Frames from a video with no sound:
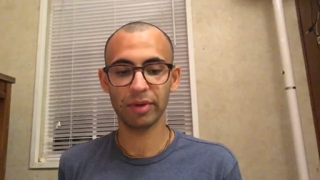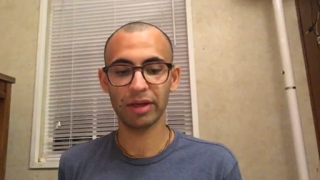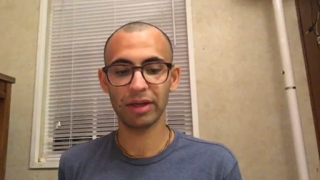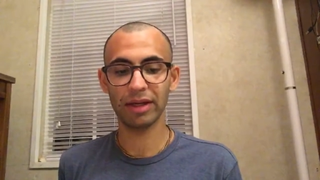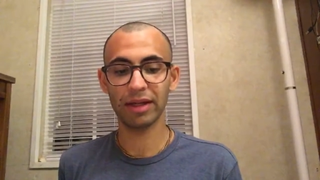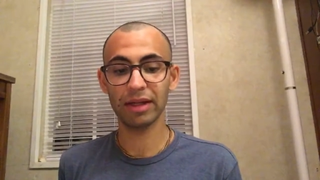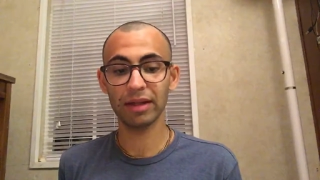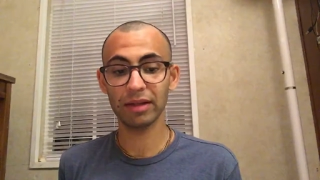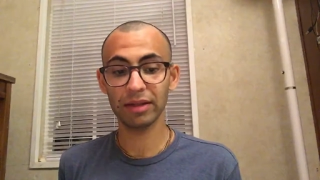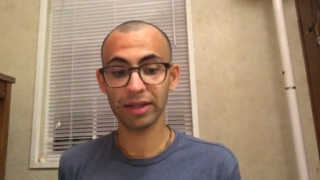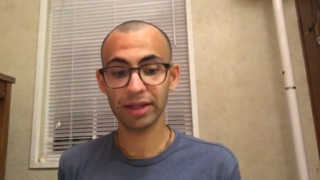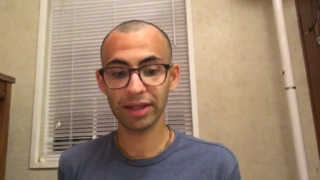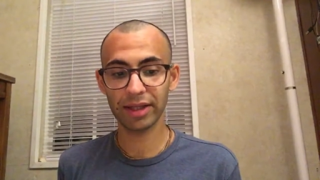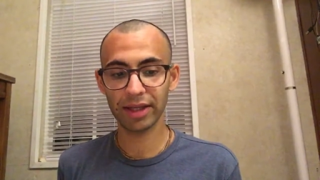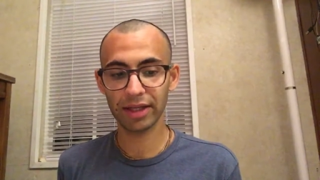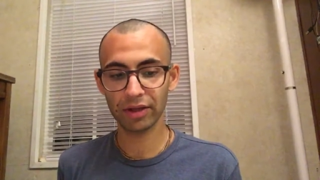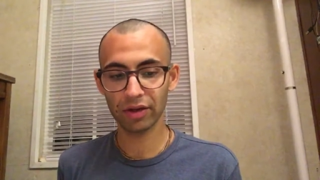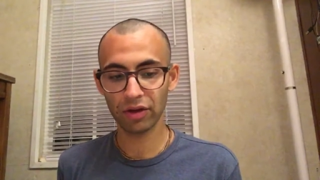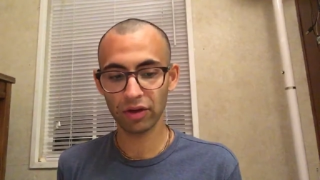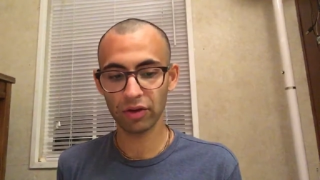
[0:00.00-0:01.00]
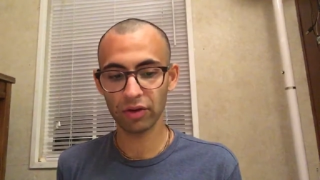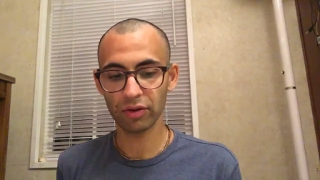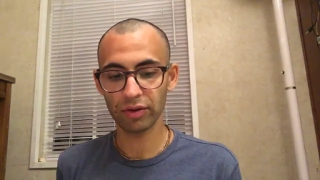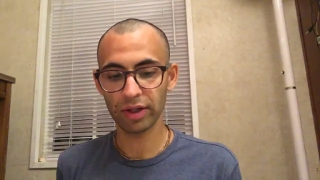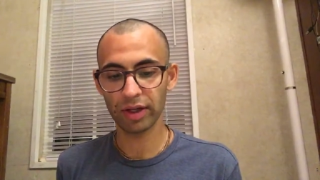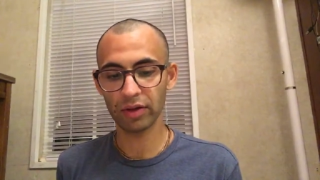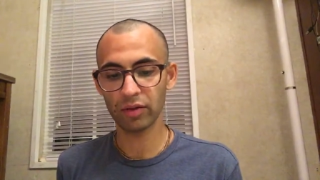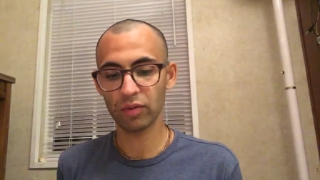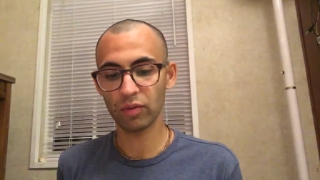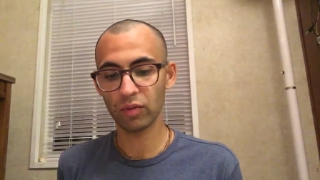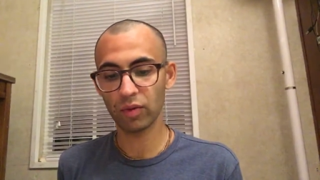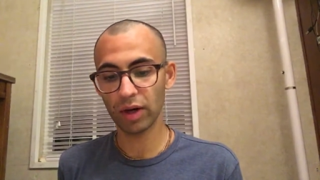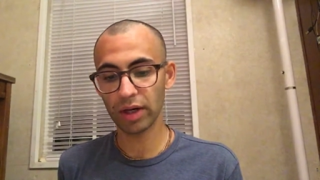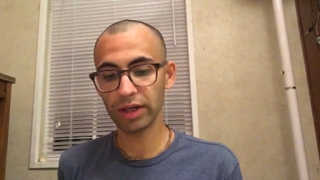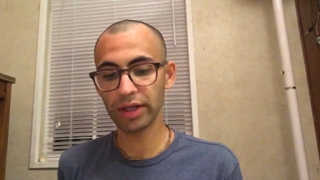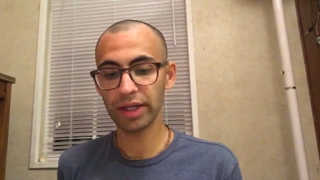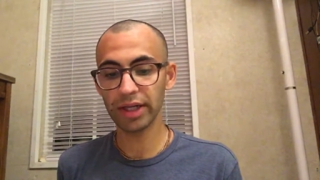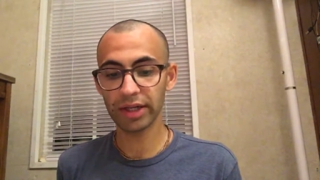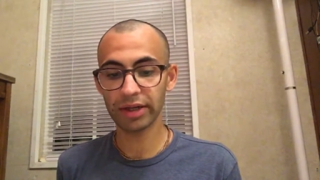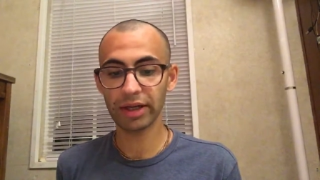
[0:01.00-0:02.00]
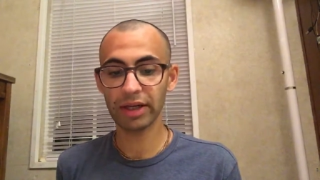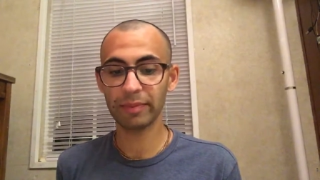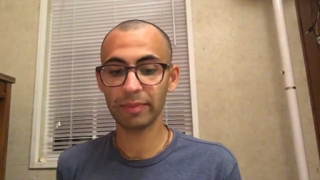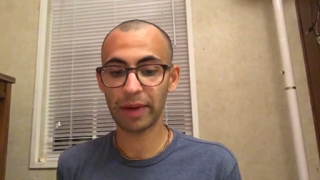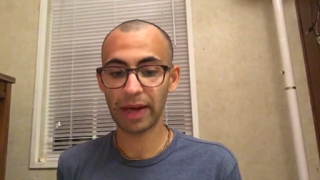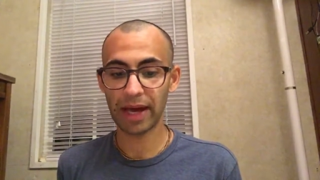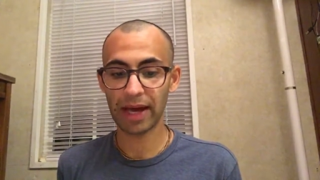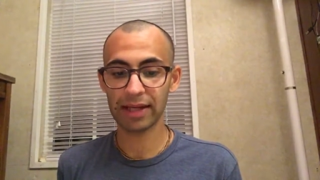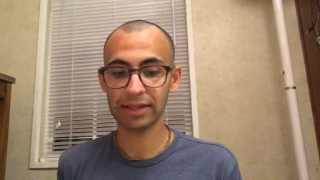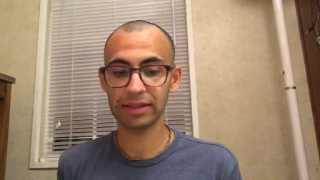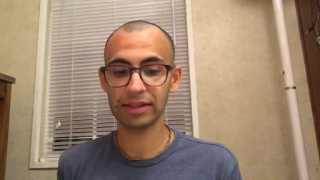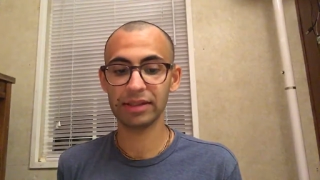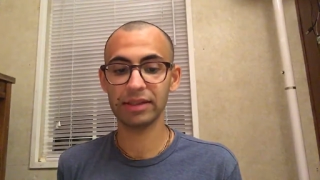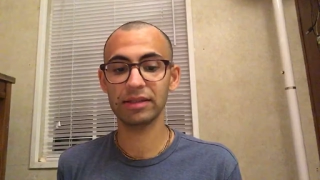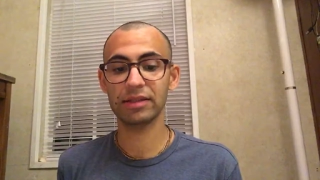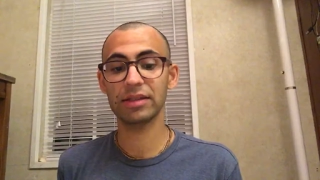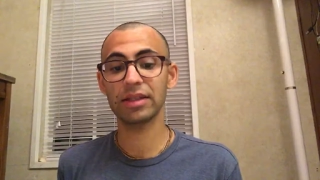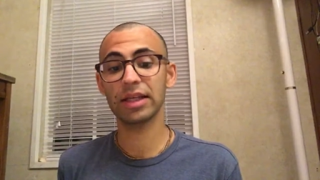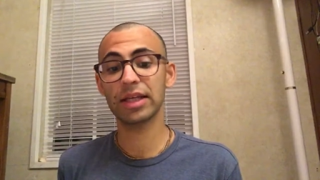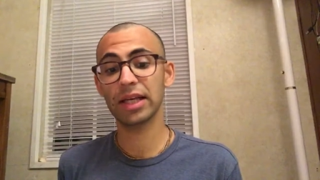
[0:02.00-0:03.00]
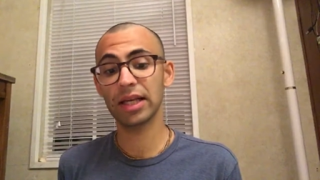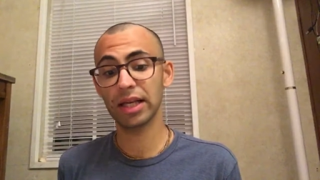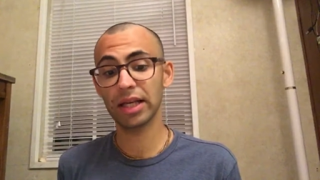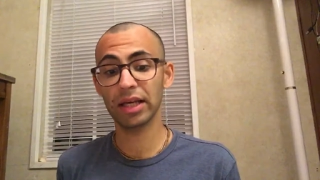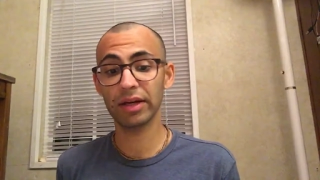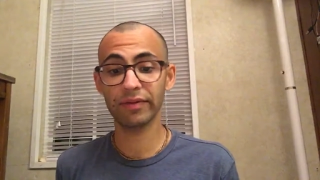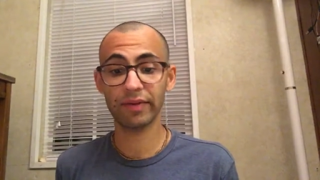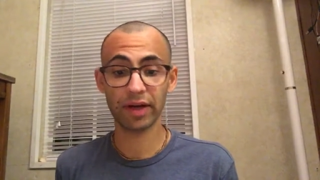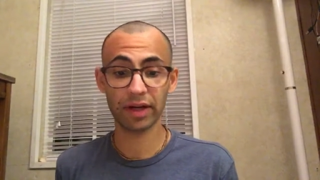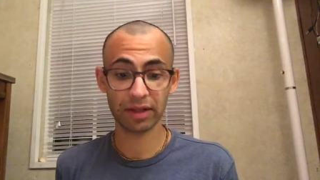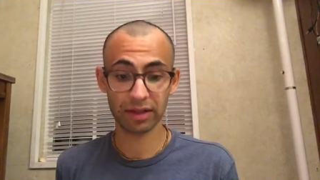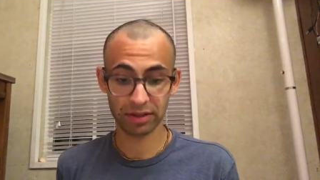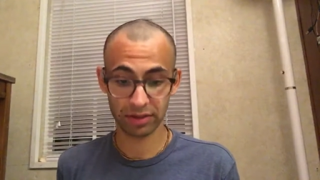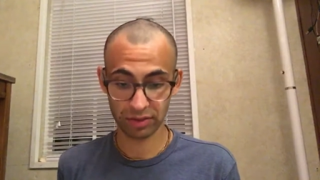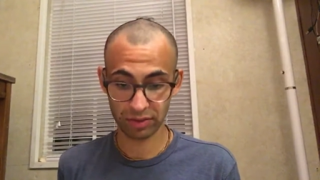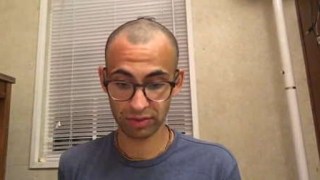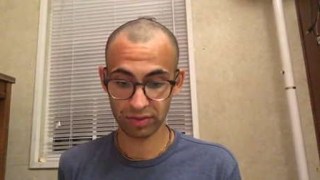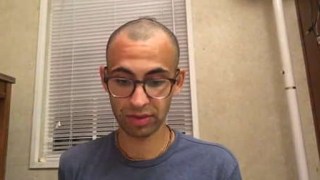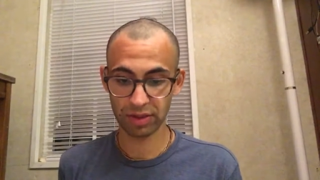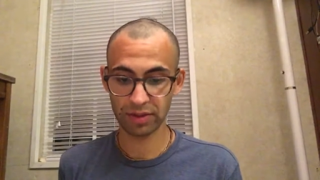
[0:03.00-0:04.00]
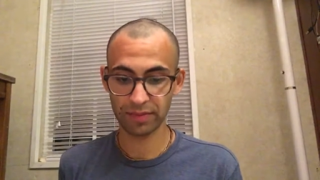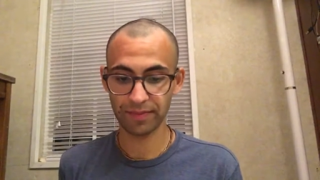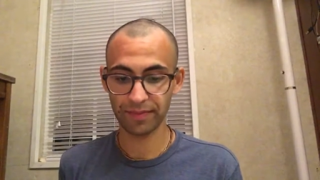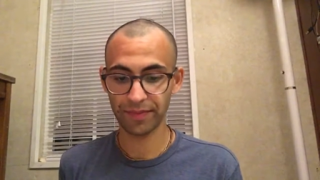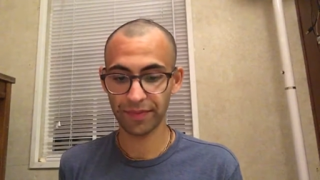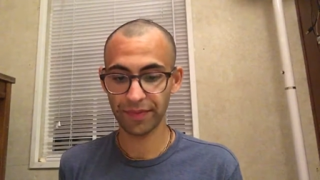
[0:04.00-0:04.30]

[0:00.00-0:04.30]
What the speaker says: But little did they know that 1 year had passed since the killing of Aghasura.